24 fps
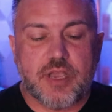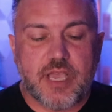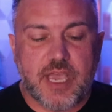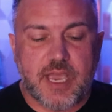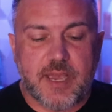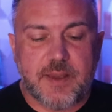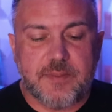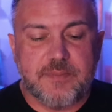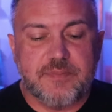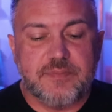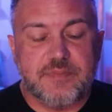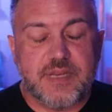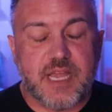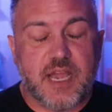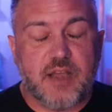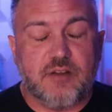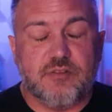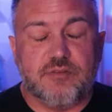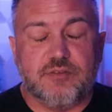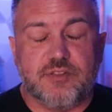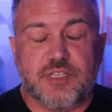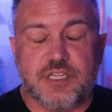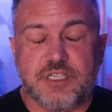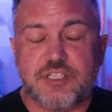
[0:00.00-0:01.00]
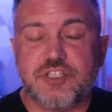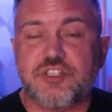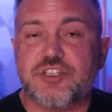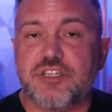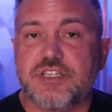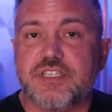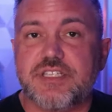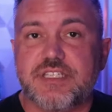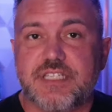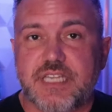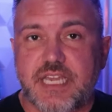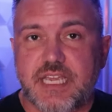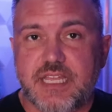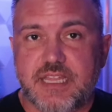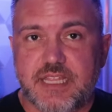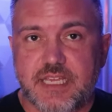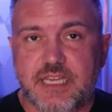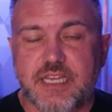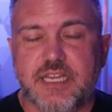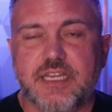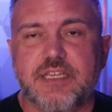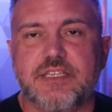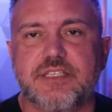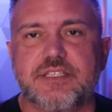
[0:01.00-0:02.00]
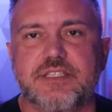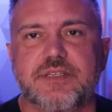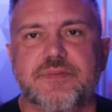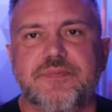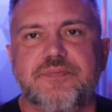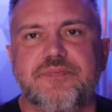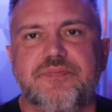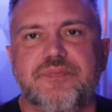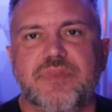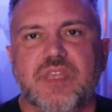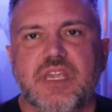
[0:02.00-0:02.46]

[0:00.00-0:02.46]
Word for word: Okay, now let's just say this.